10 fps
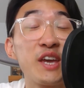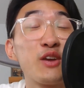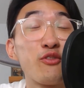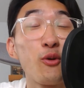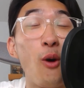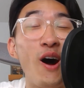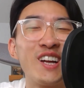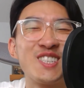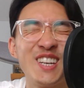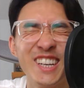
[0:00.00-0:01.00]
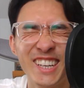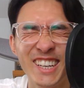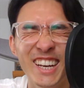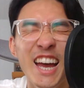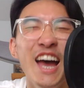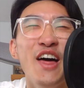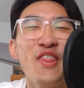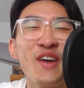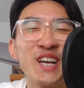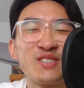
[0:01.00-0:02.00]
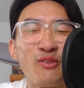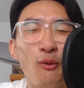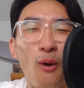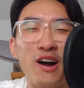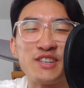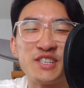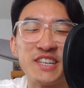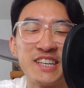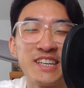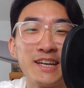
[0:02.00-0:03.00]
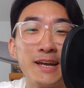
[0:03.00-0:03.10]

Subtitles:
you for watching. Thanks for watching.